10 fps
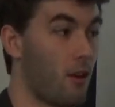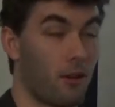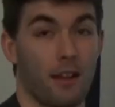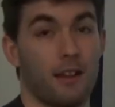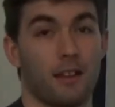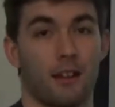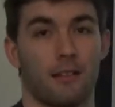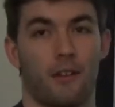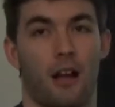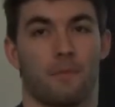or any kind
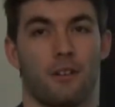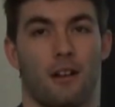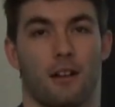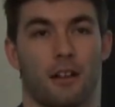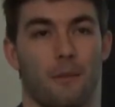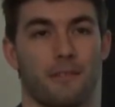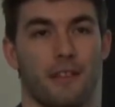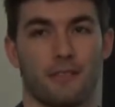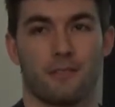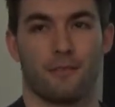of
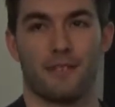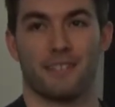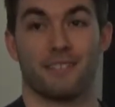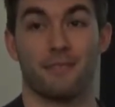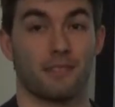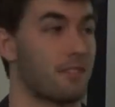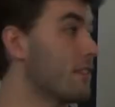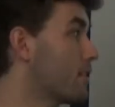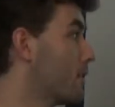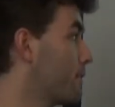computational physics you can
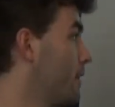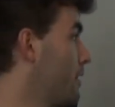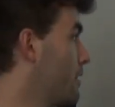think of.